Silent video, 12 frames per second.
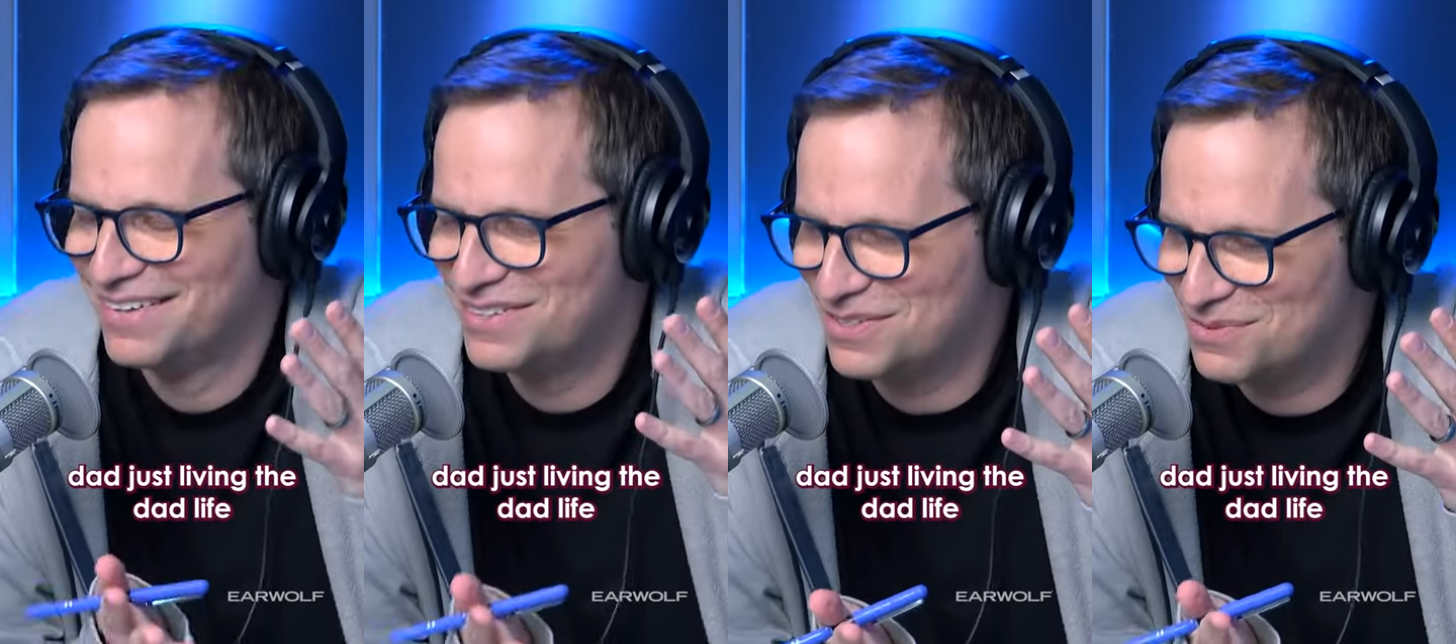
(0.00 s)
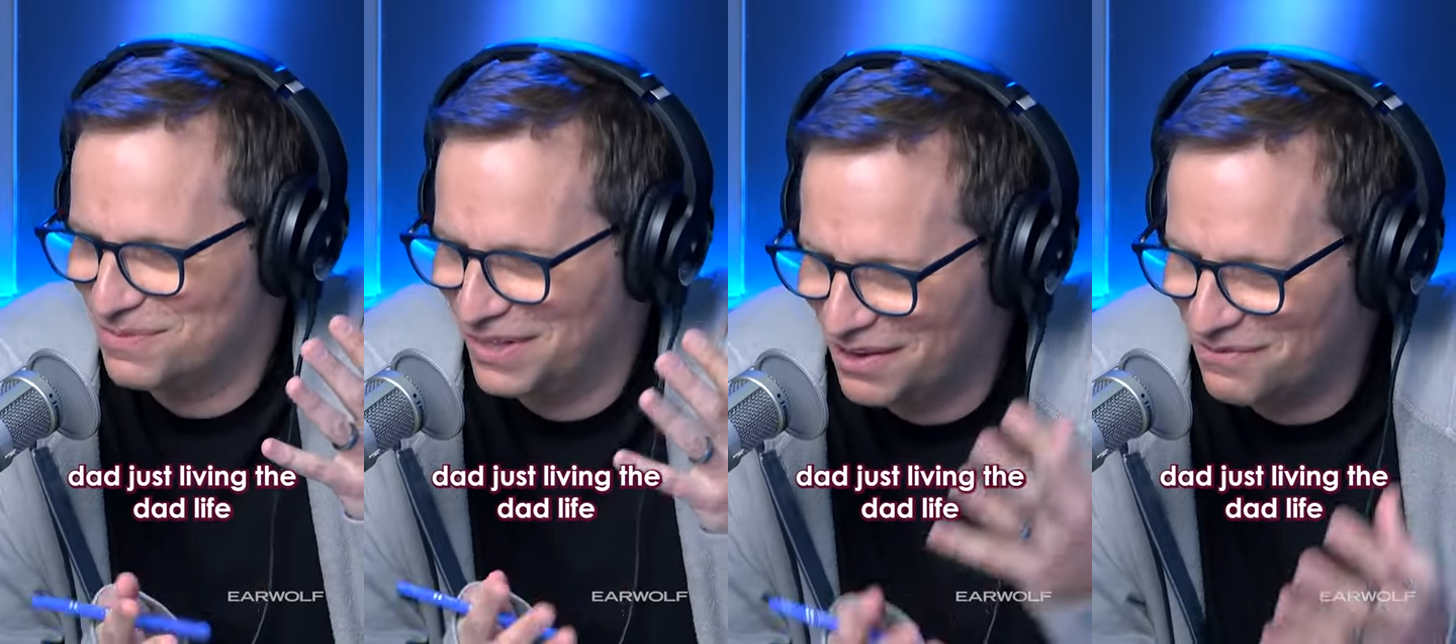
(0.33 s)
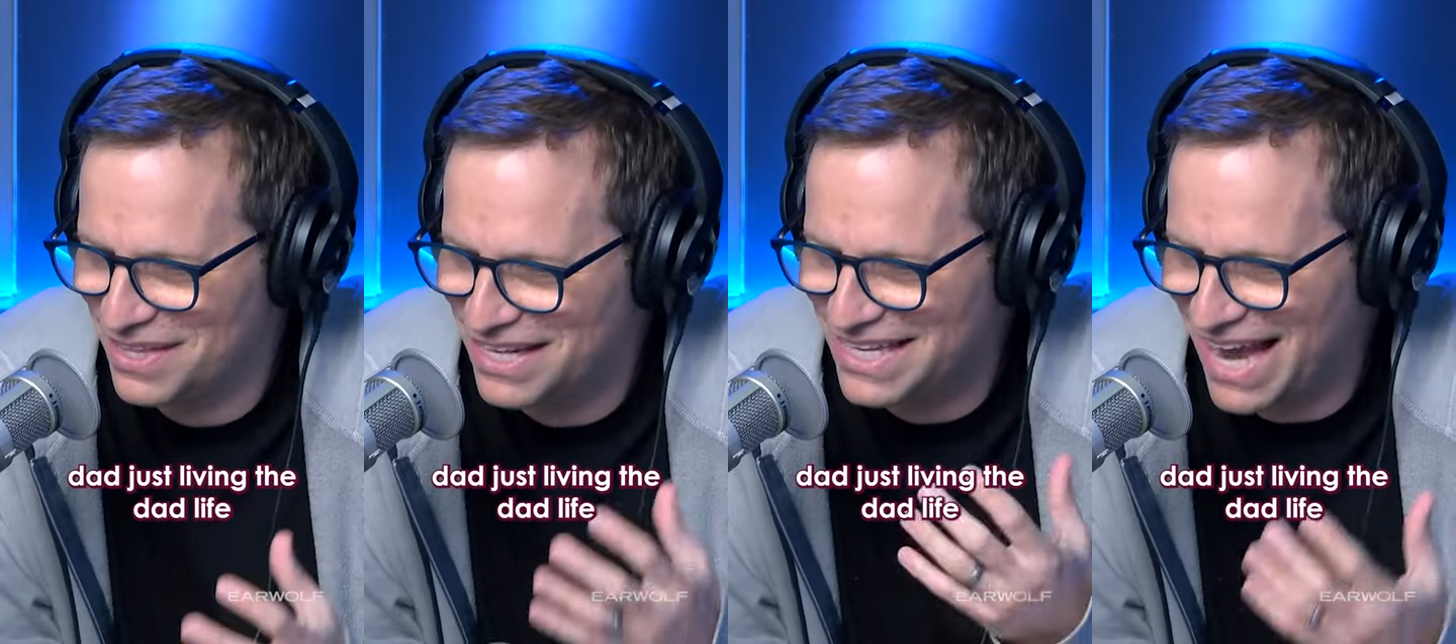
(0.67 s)
just
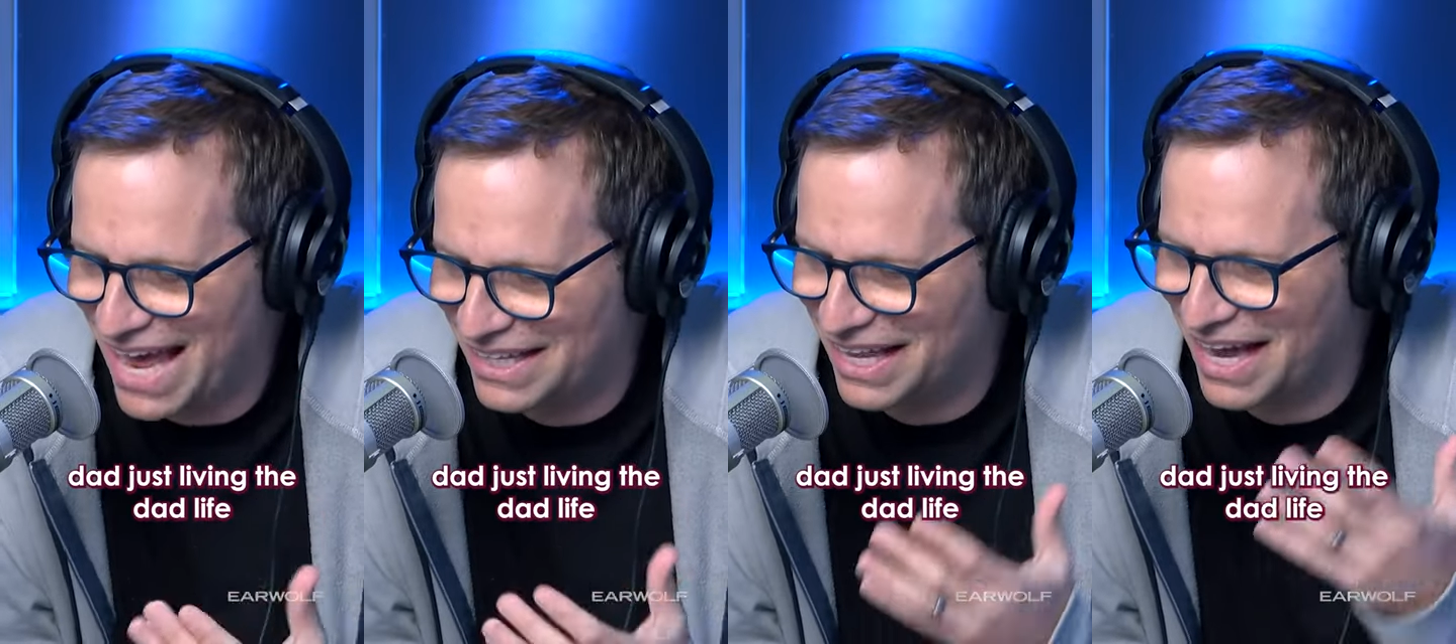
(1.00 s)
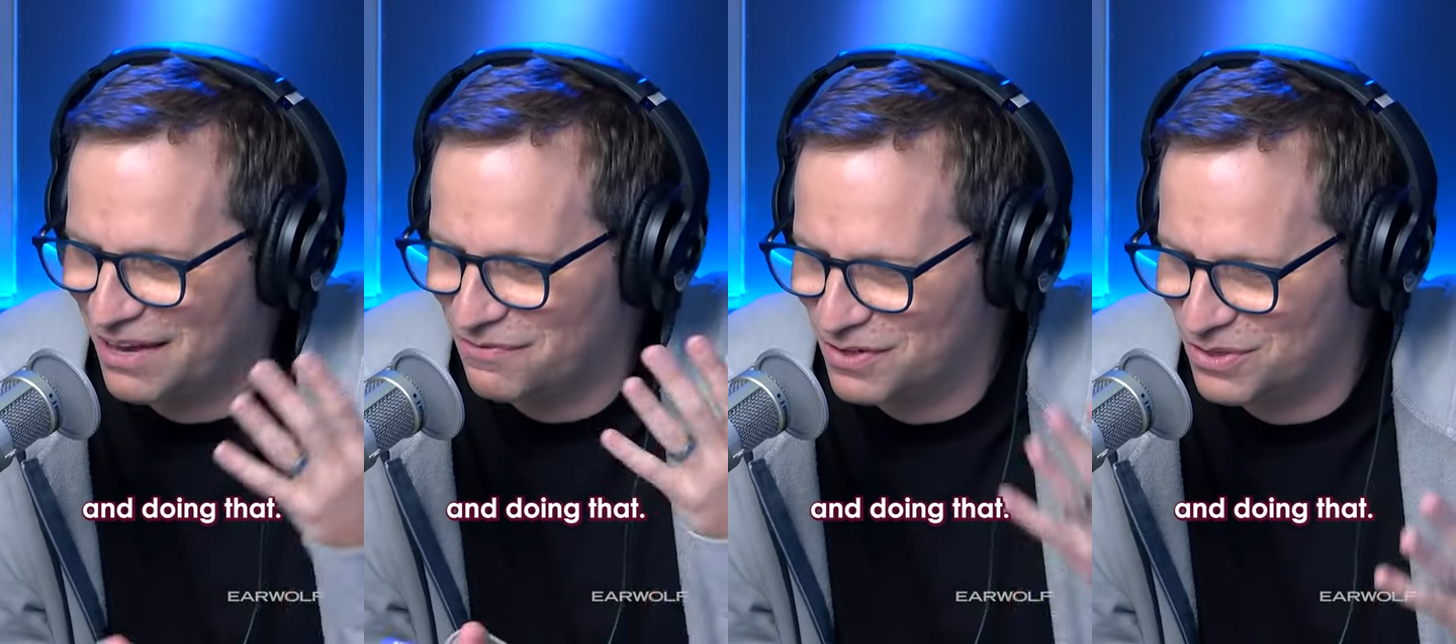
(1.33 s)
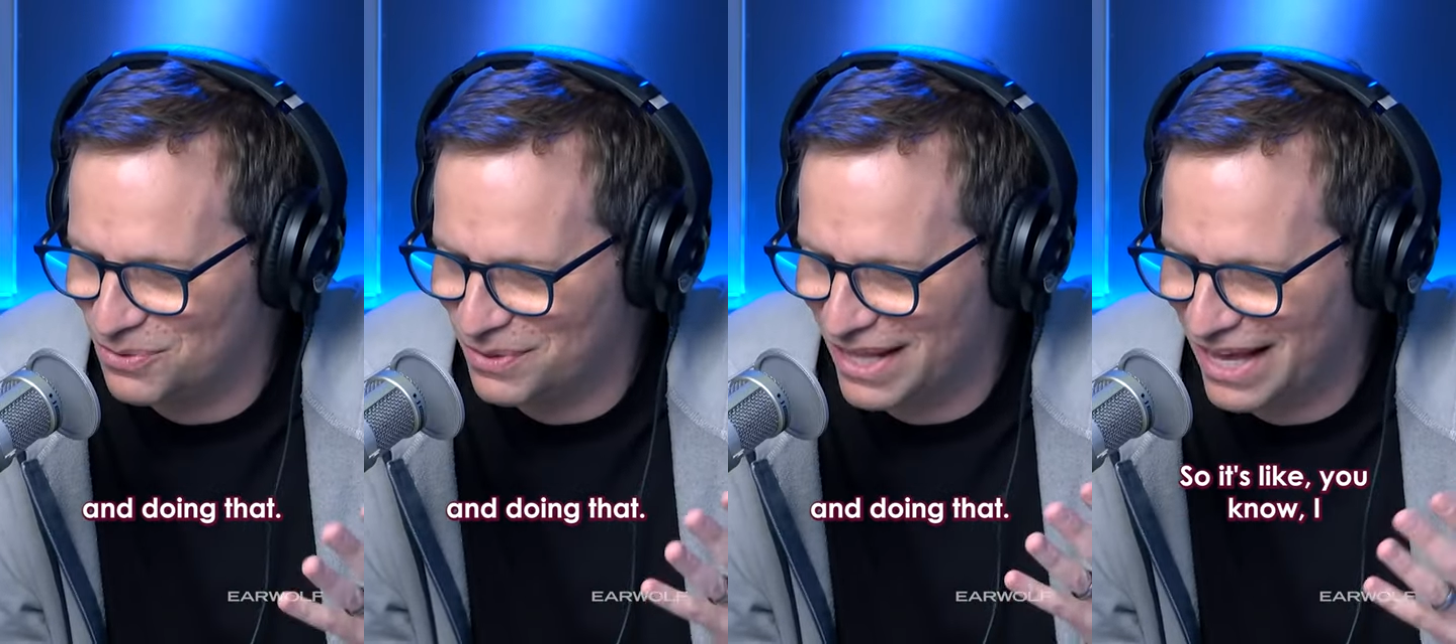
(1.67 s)
living the dad life and
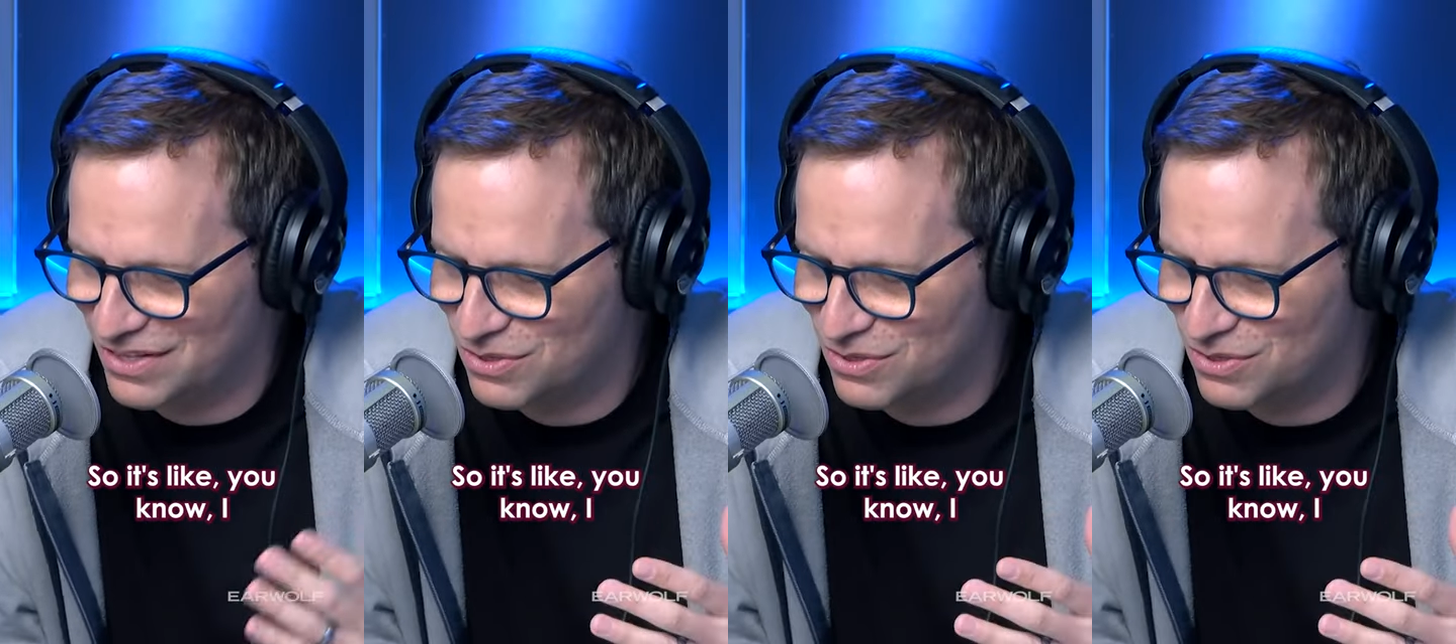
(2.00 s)
doing that.